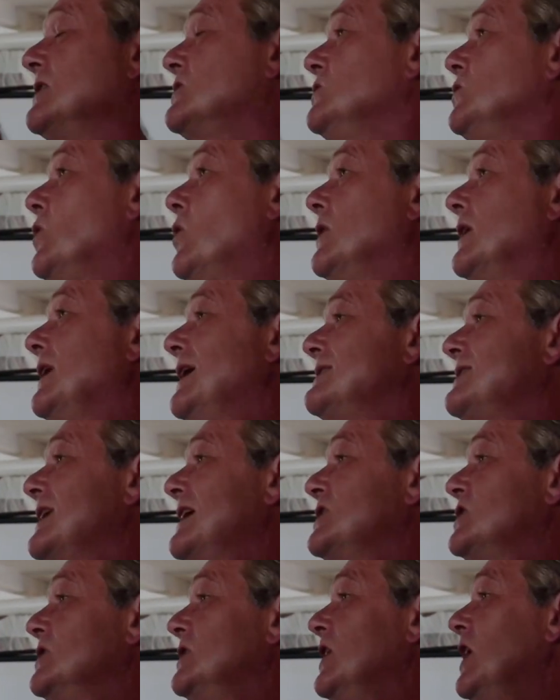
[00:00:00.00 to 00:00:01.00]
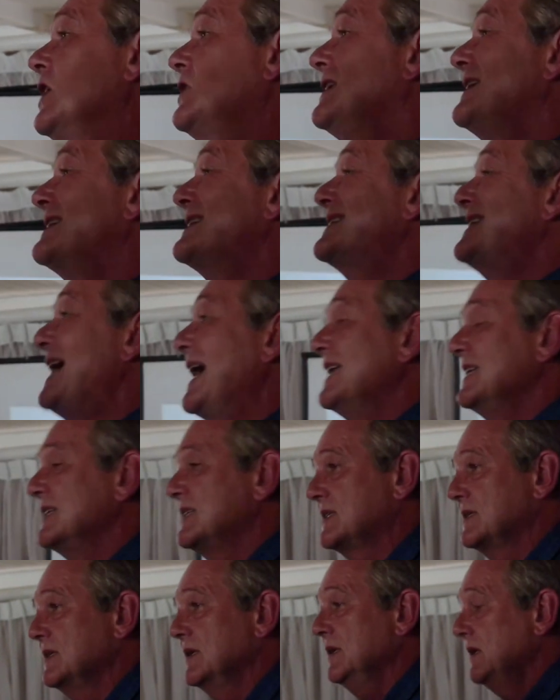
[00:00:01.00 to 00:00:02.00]
as an organization not that
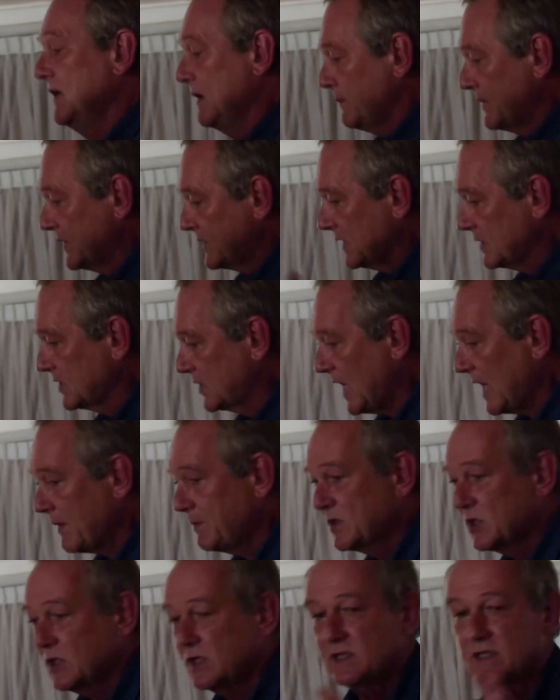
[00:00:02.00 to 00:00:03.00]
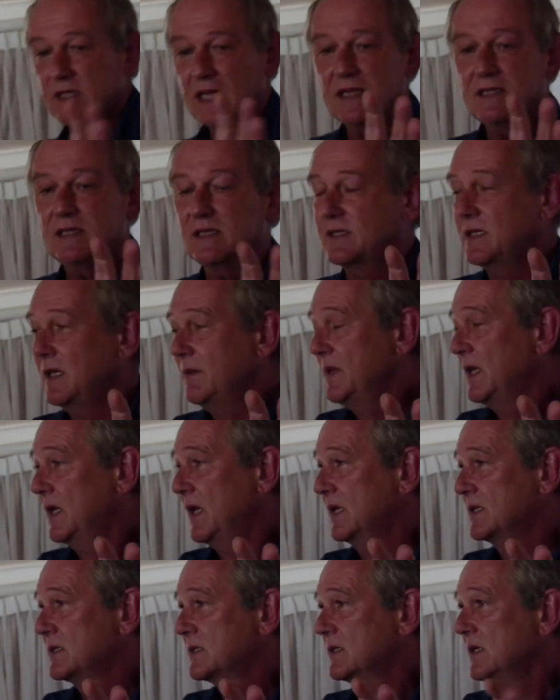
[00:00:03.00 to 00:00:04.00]
does, but that captures and
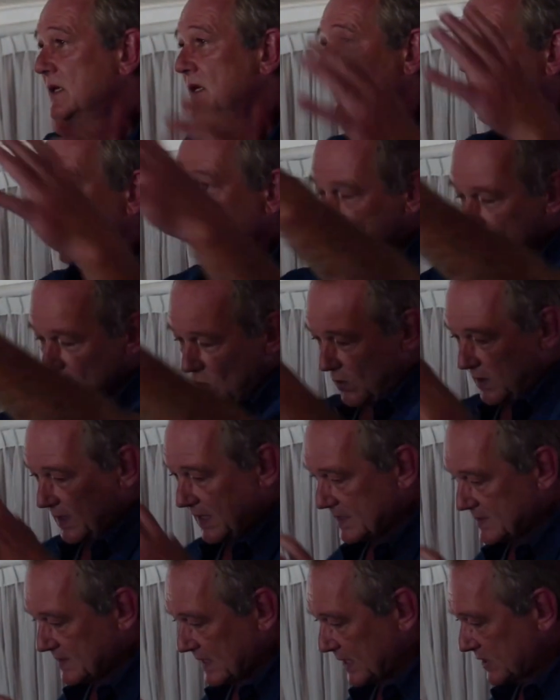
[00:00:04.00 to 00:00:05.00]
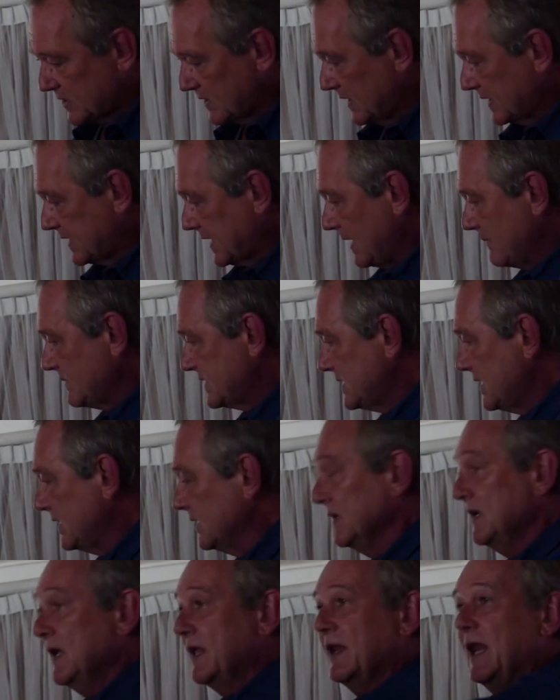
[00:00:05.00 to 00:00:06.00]
disseminates. As an organization that comes
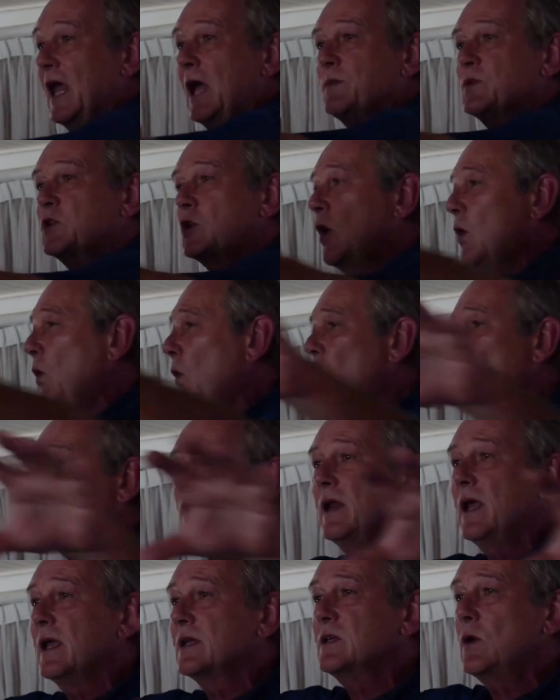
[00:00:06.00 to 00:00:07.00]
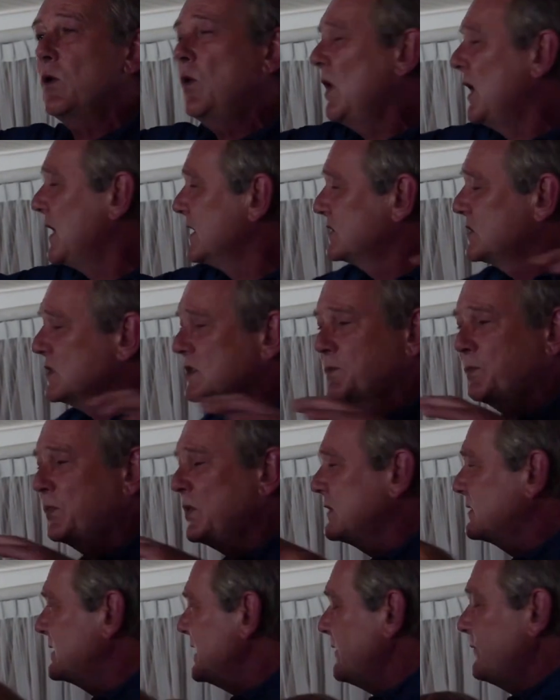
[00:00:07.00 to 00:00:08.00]
in, that helps coordinate all our
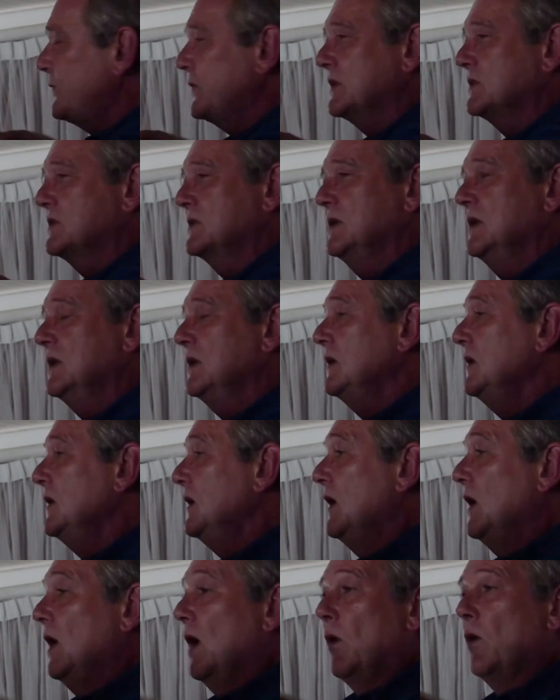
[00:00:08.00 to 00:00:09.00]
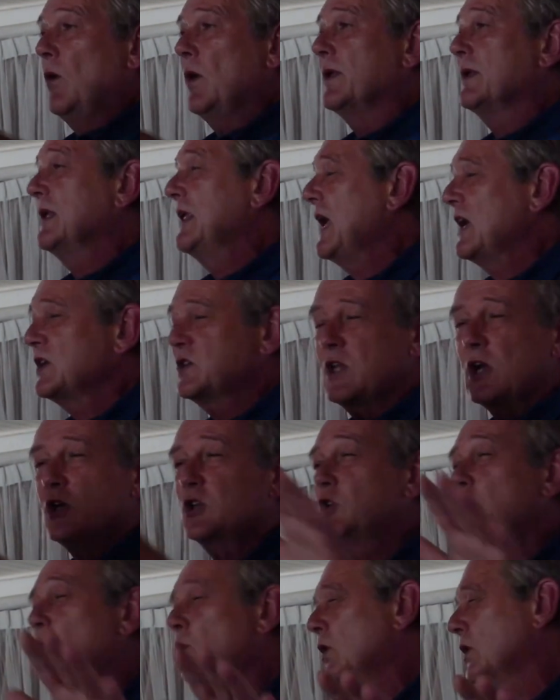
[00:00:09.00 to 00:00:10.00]
disparate efforts. Our uh,
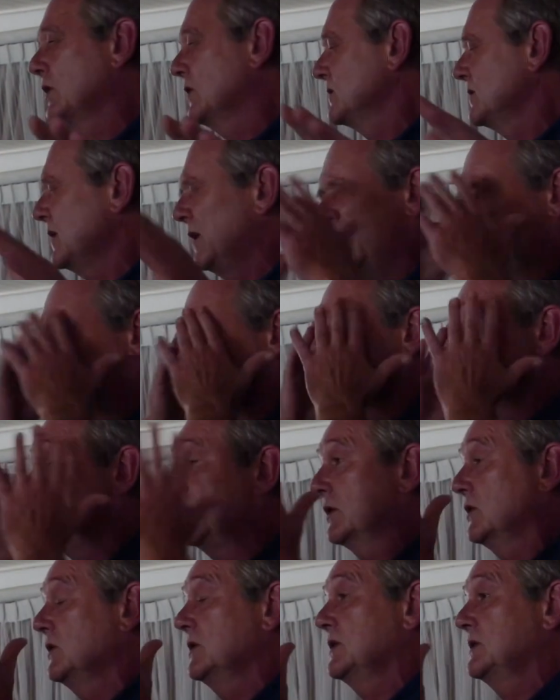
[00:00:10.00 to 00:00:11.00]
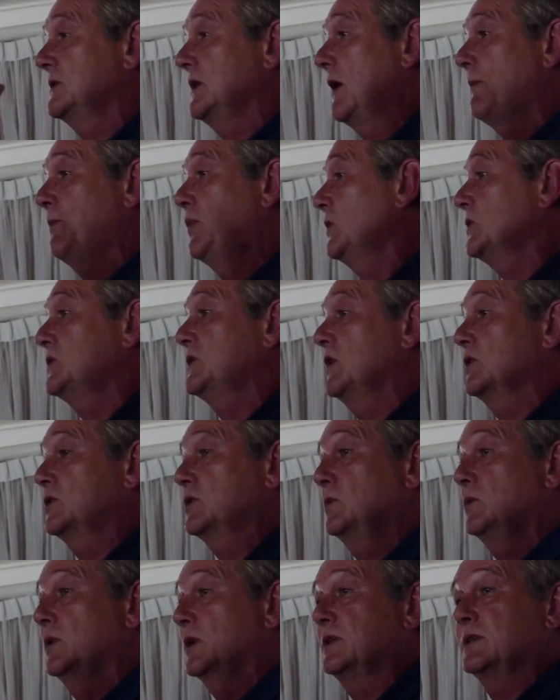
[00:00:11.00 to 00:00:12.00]
social workers, oh my goodness, our poor
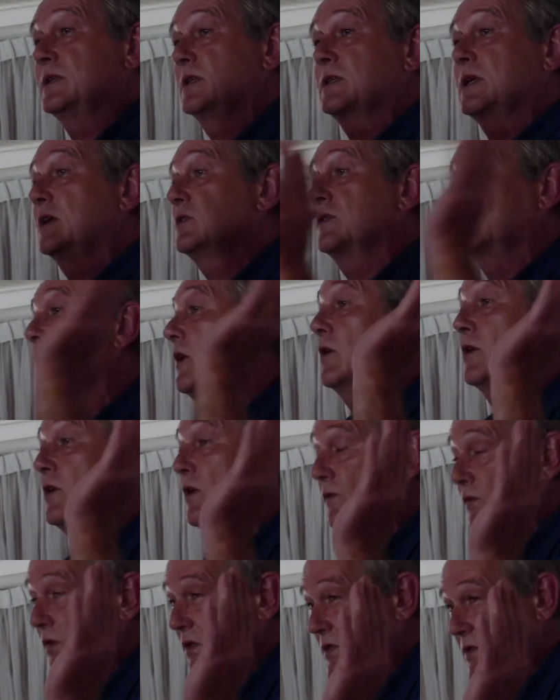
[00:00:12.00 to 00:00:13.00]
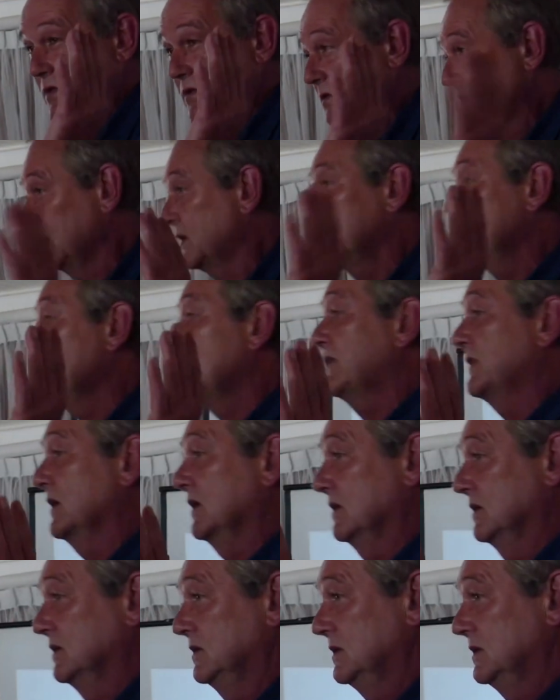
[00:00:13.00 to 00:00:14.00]
social workers in this country, they've got no voice. They've got nothing.